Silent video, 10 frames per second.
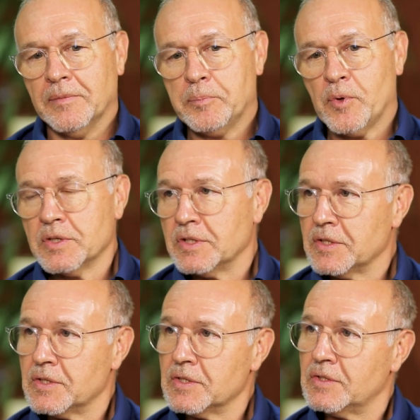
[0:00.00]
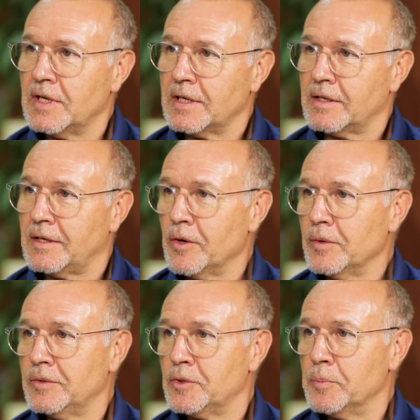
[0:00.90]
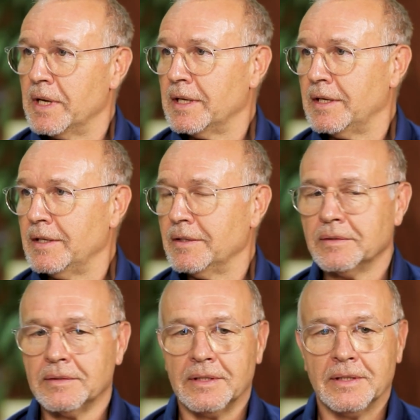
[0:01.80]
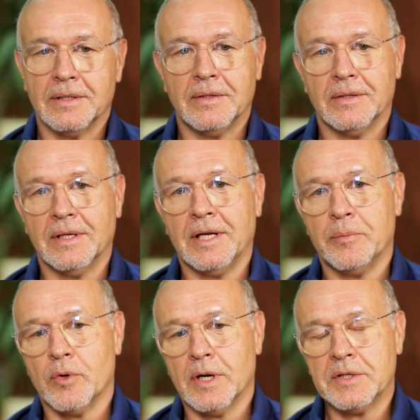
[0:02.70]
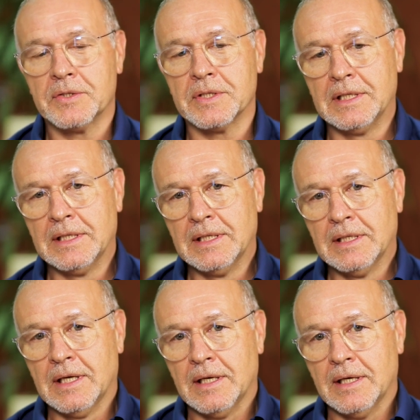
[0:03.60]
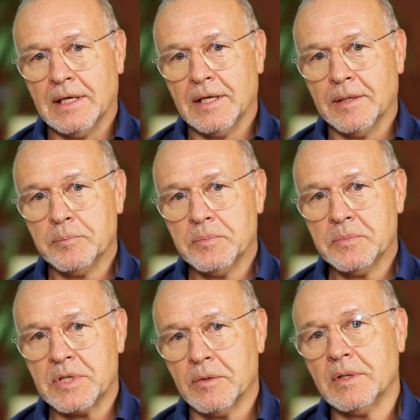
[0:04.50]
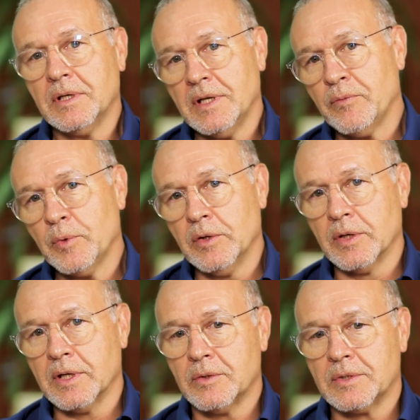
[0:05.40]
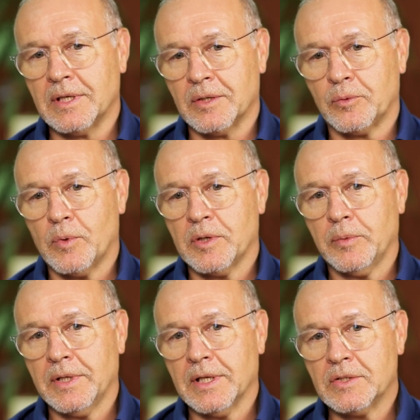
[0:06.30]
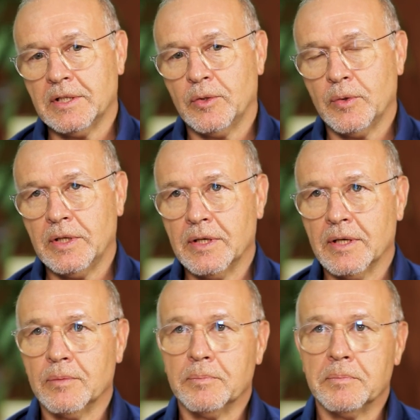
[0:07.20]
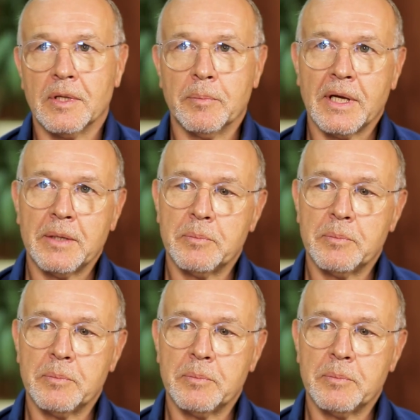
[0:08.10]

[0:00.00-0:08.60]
processes that go to making the end products. So if we look at what we're actually doing here, the main